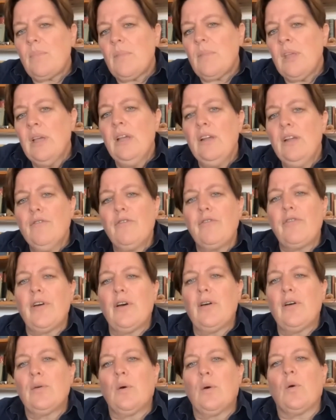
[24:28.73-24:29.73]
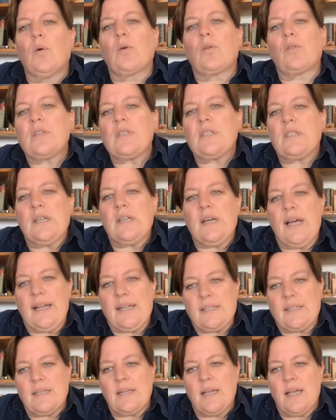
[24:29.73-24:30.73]
info or Christa
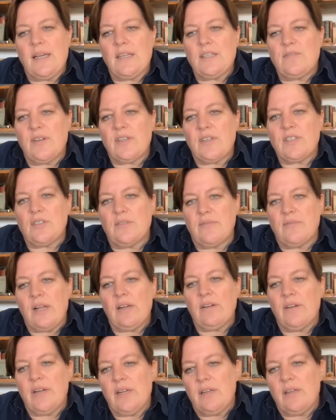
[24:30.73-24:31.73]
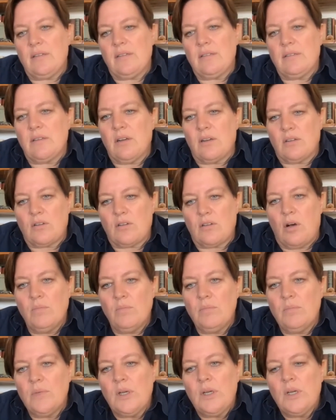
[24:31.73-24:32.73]
at
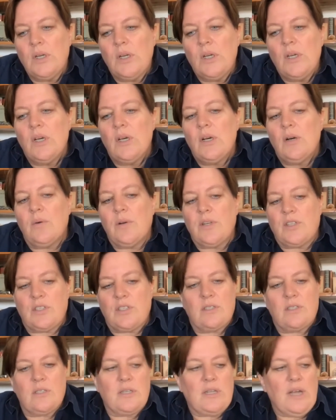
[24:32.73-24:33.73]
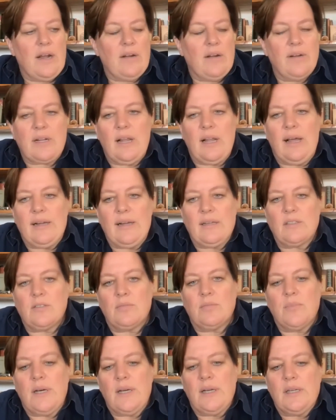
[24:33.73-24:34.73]
huisvanchevallerie.com, which is the direct line to
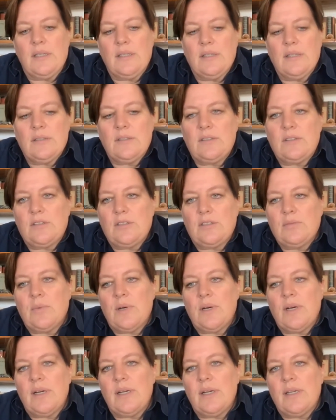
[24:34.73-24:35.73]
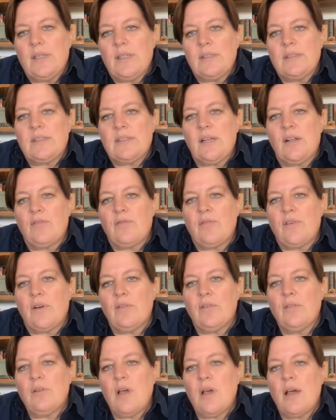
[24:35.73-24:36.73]
my cell
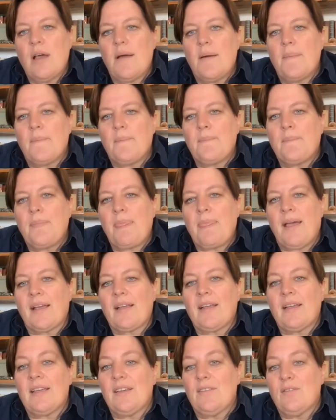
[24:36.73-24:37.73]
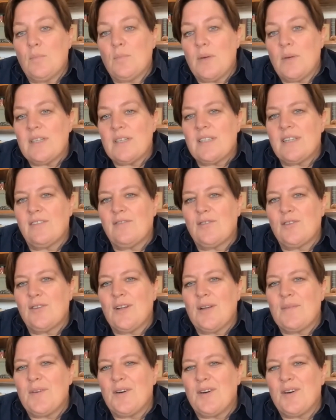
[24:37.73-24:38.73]
phone. I can give you my cell phone
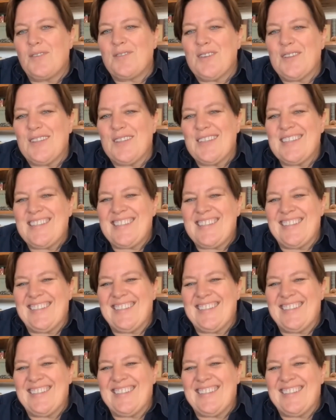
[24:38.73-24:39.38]
number after this.